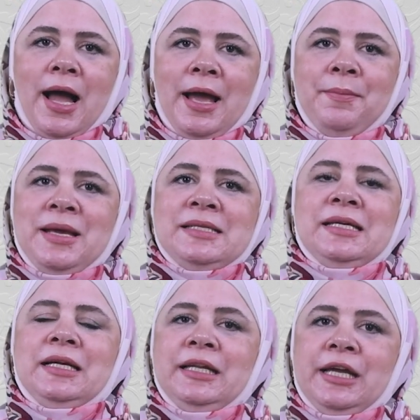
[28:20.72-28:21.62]
I
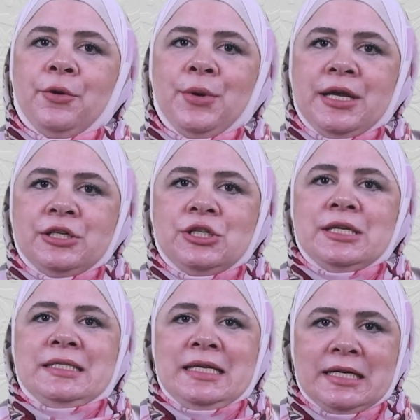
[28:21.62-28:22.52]
basically arrange
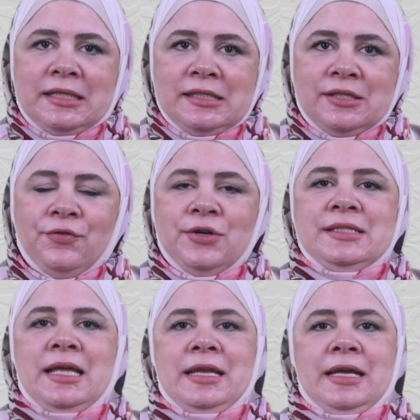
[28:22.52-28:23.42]
deals for
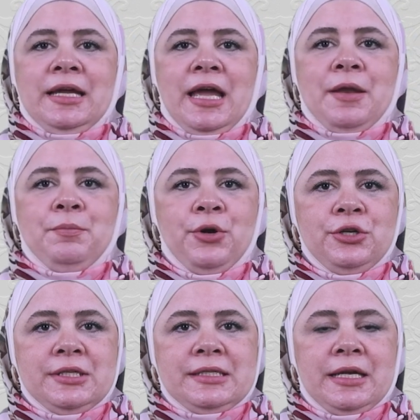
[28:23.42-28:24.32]
selling and
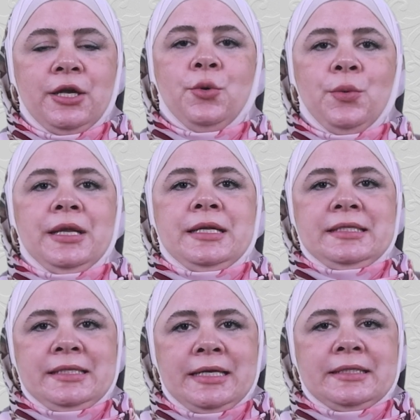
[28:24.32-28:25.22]
purchasing real
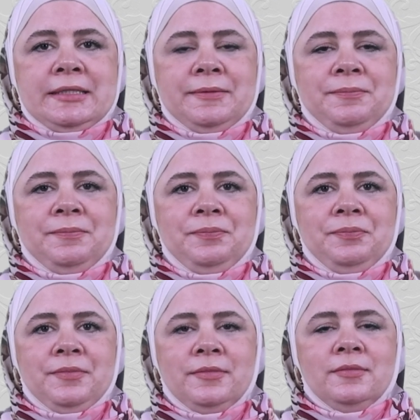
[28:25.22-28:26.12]
estates.
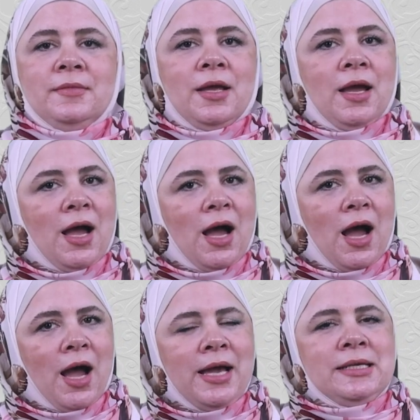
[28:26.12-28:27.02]

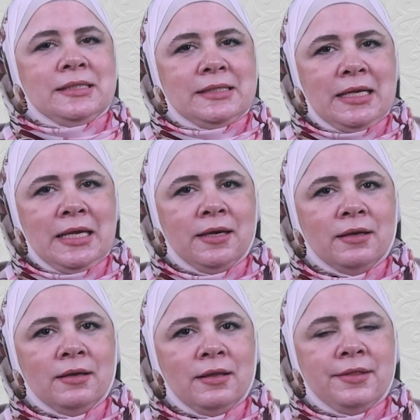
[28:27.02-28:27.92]
I
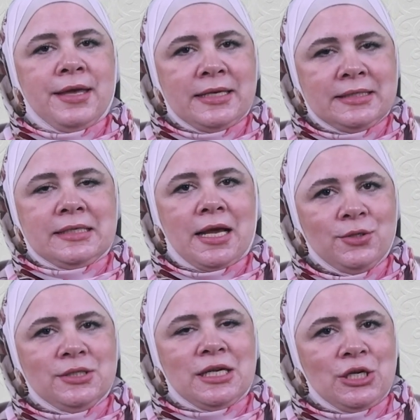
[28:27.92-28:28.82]
see. That
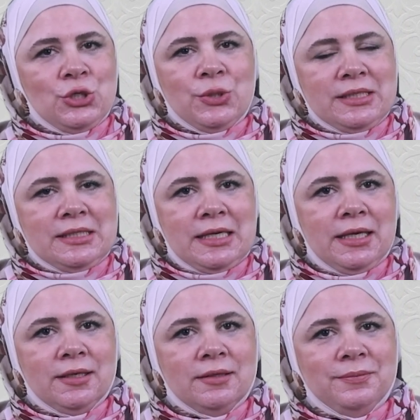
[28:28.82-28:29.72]
sounds
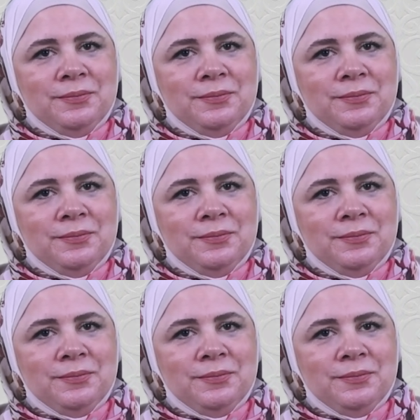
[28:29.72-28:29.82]
interesting.